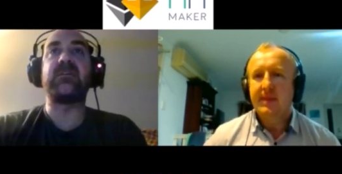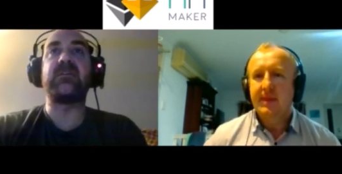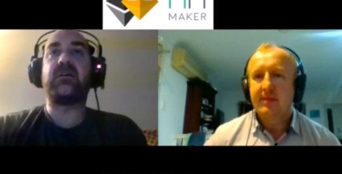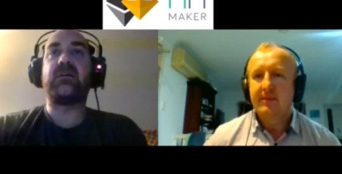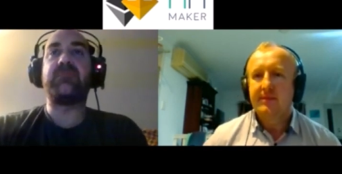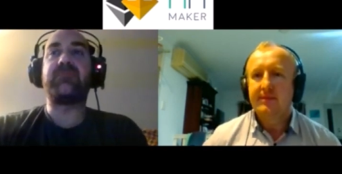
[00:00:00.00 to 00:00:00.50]

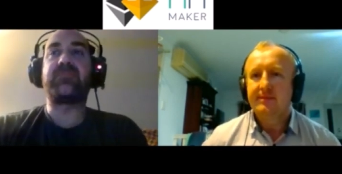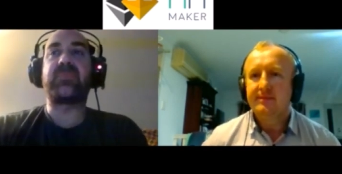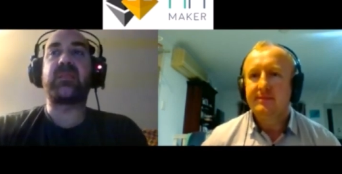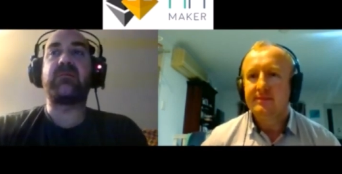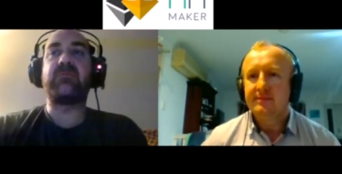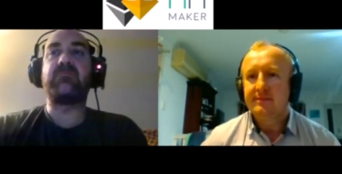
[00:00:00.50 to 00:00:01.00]

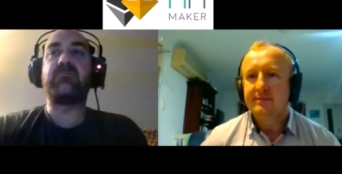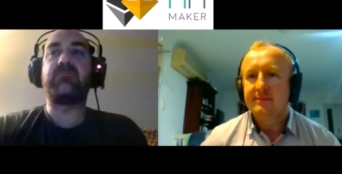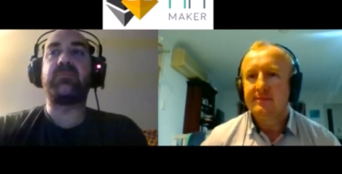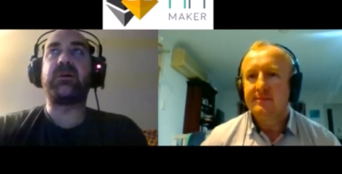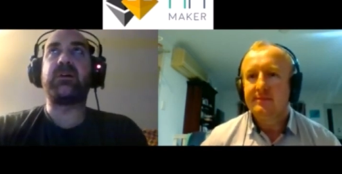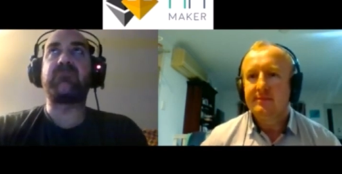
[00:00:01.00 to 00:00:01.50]

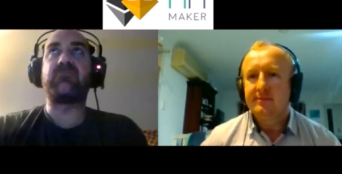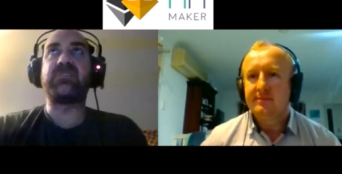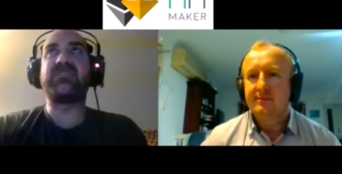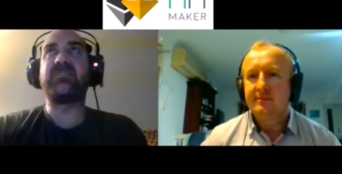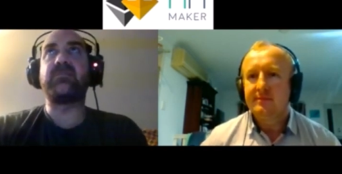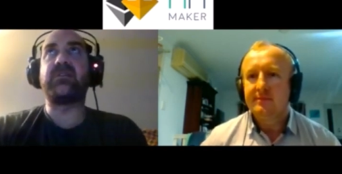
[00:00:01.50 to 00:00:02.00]
Speaker 1: But
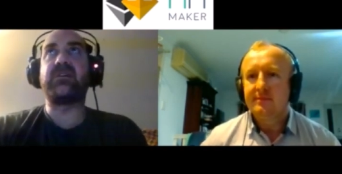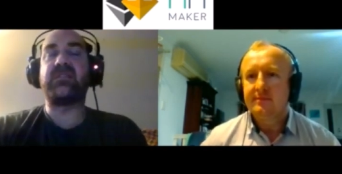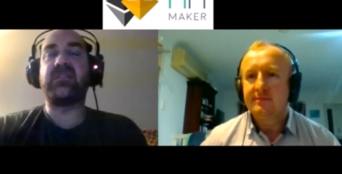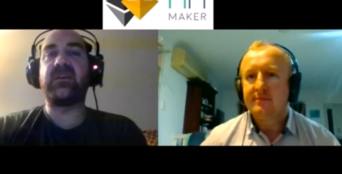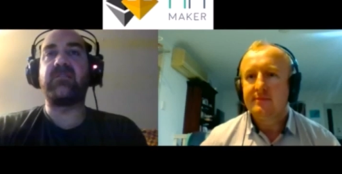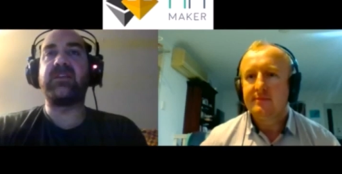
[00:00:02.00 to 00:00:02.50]
we're still
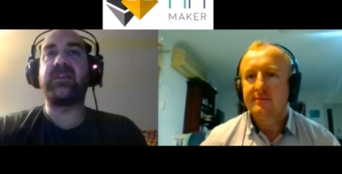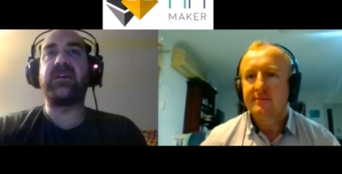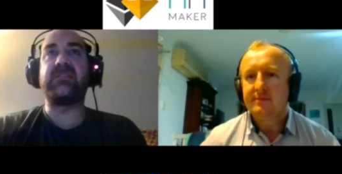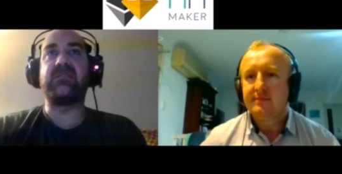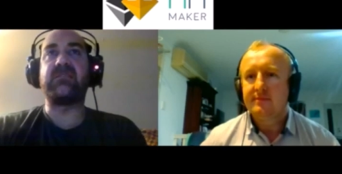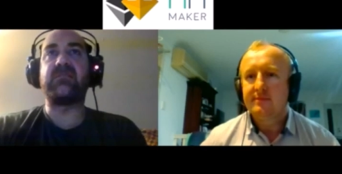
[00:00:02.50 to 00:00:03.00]
not there
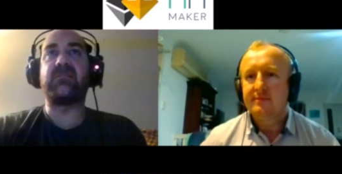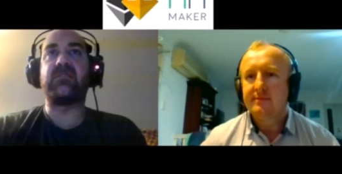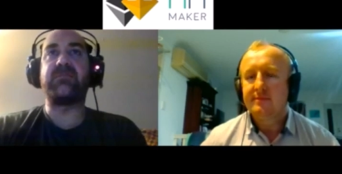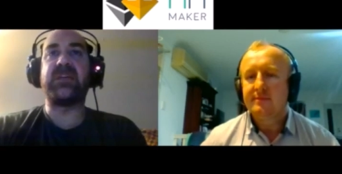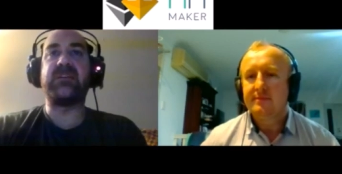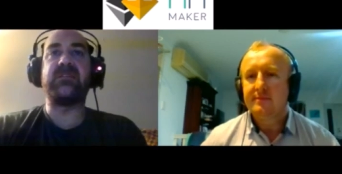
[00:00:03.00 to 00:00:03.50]
yet
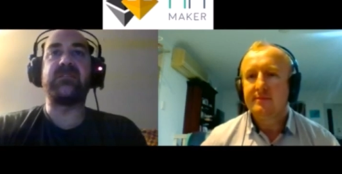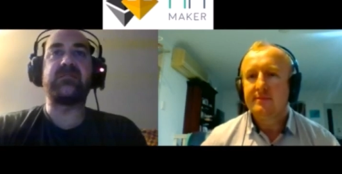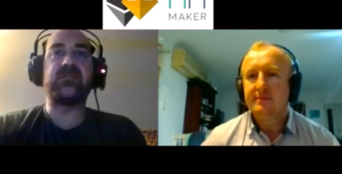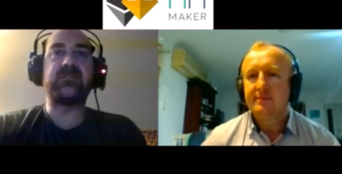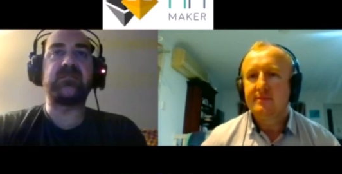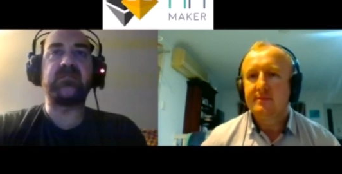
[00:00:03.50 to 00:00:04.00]
on mainnet,
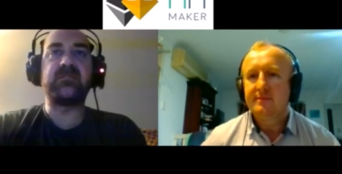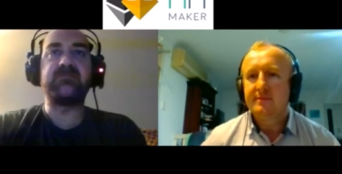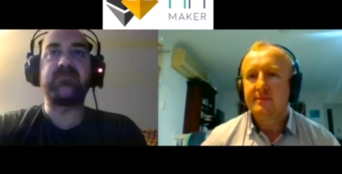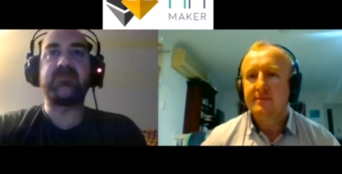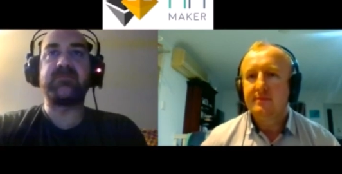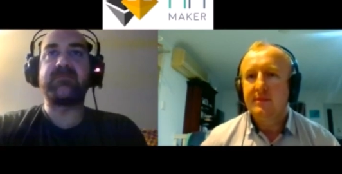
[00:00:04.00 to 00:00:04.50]
let's say.
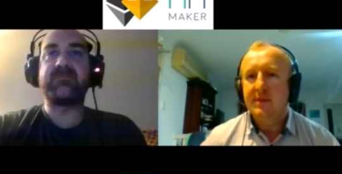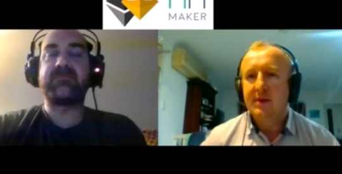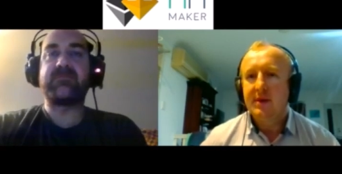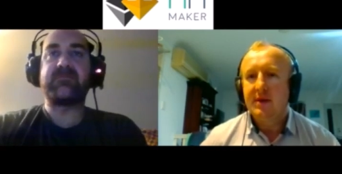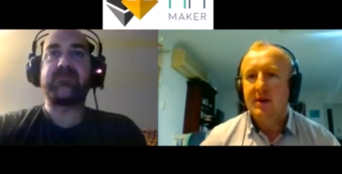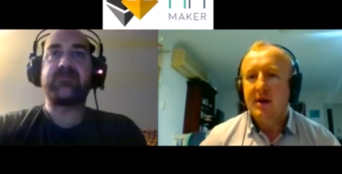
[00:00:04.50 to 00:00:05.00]

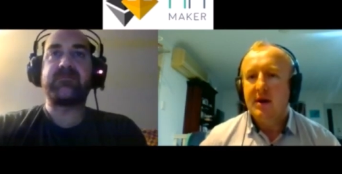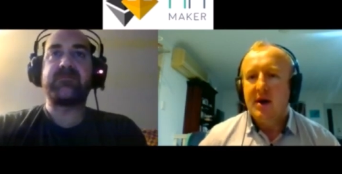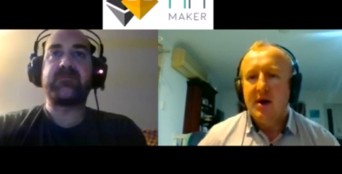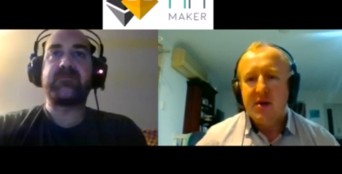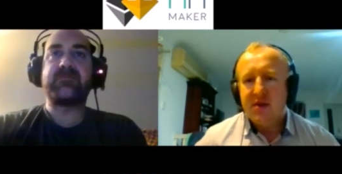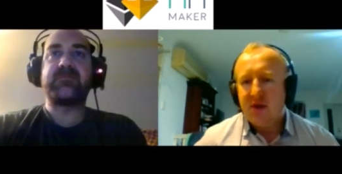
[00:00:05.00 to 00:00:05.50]

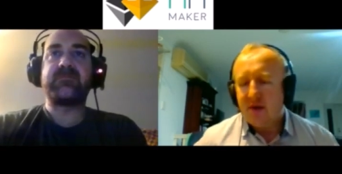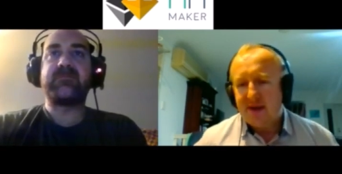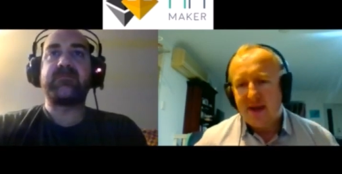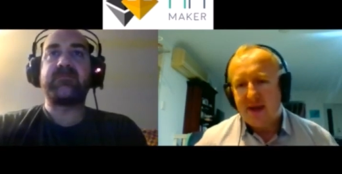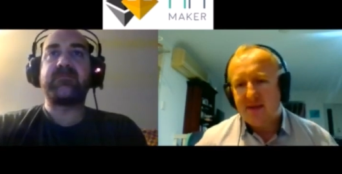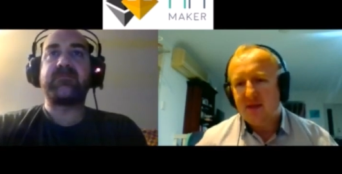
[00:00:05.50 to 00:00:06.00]
Speaker 2: So
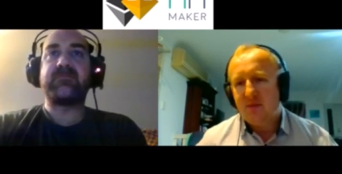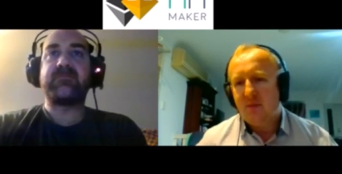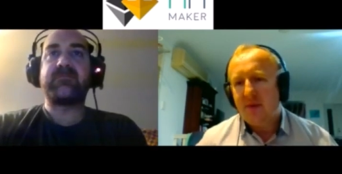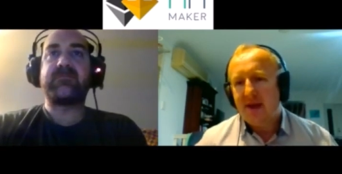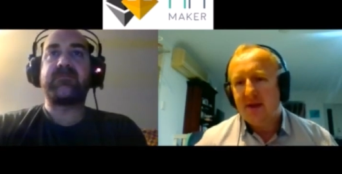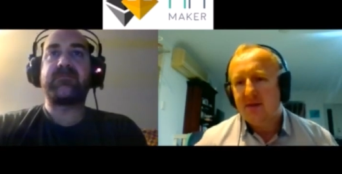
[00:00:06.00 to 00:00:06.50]
I guess
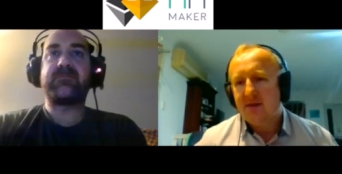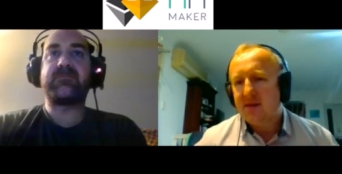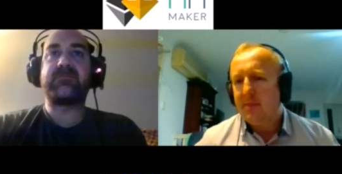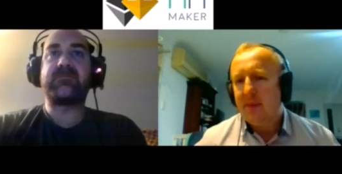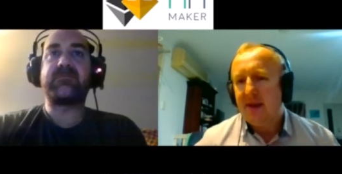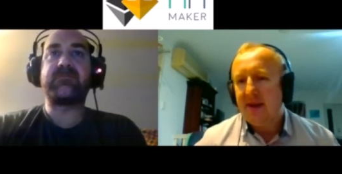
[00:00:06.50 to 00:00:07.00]
it's bringing
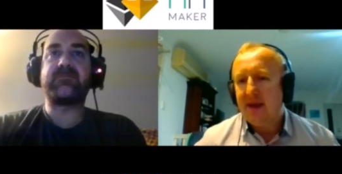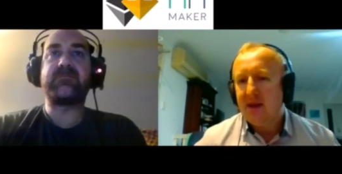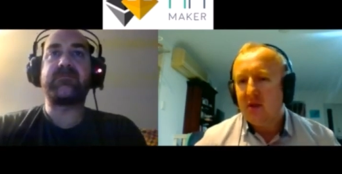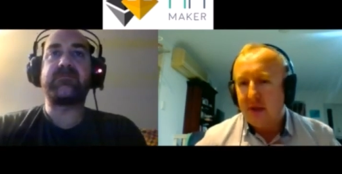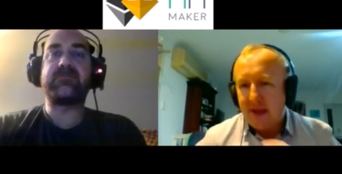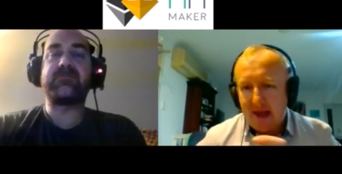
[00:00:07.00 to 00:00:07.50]

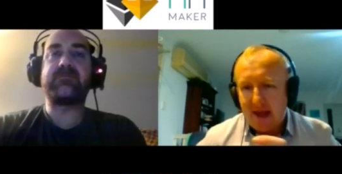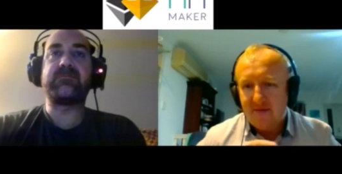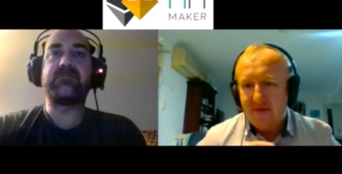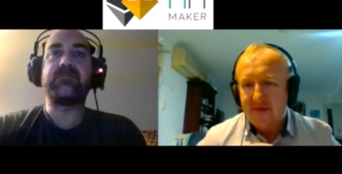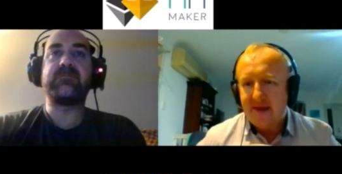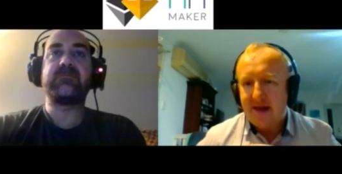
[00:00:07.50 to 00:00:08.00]
stability, like
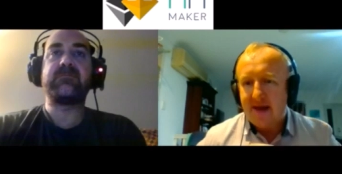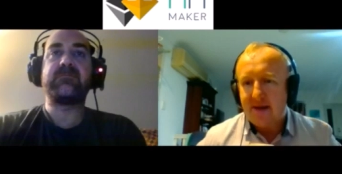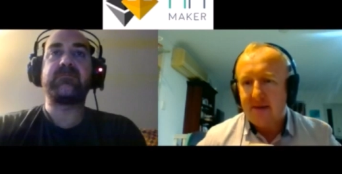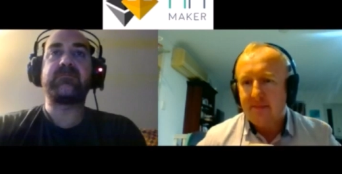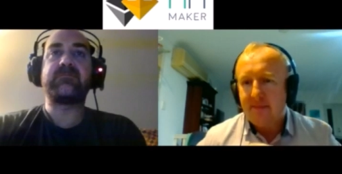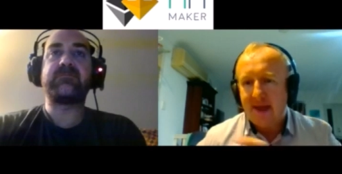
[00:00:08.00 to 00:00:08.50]
having
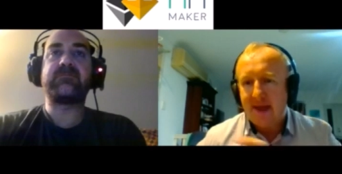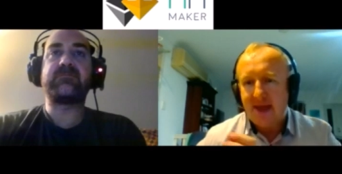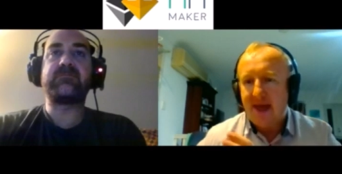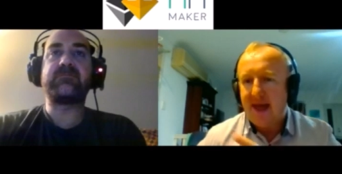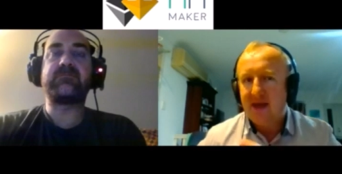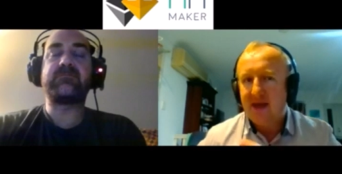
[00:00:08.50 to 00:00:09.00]
that
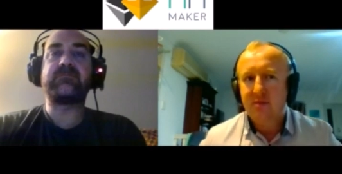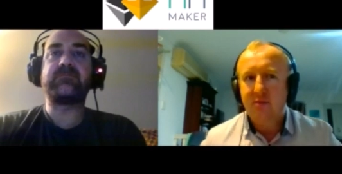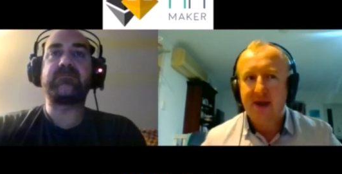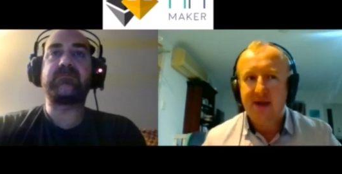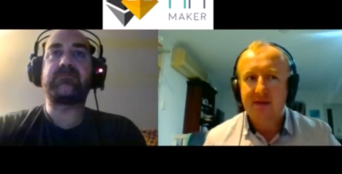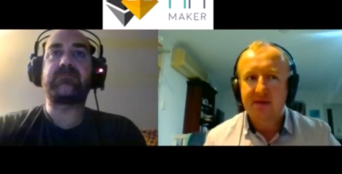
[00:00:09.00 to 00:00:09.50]

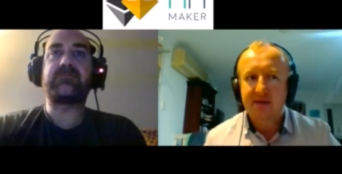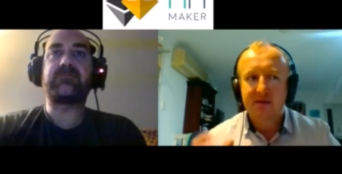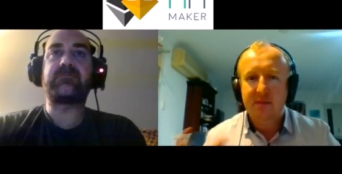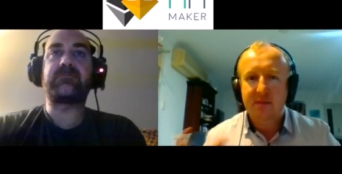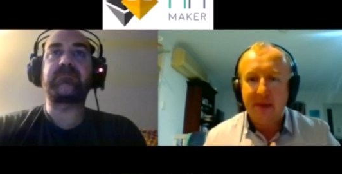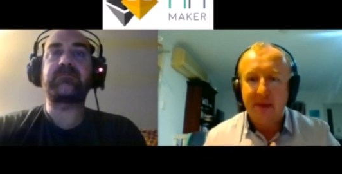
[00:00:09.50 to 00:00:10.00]
MakerX brings
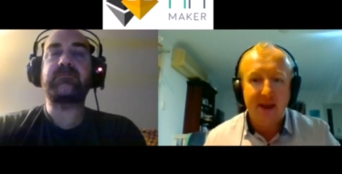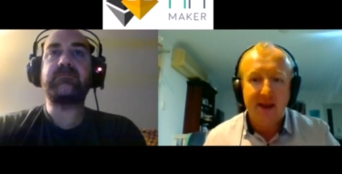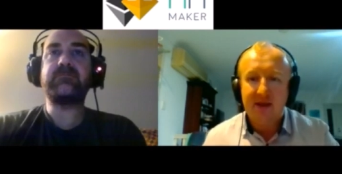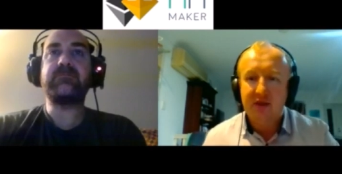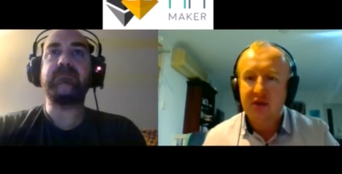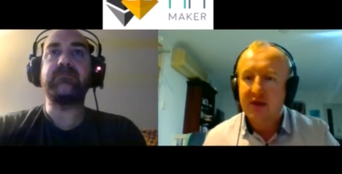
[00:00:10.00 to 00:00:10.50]

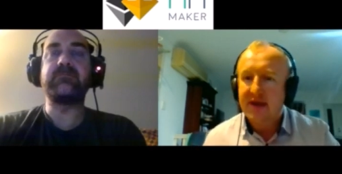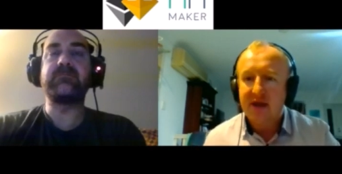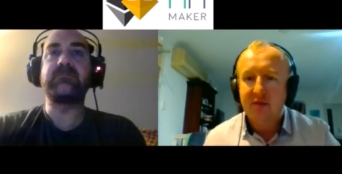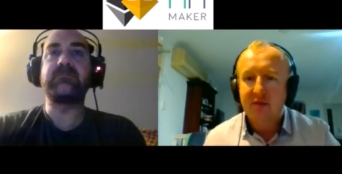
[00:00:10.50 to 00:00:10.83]
stability to gas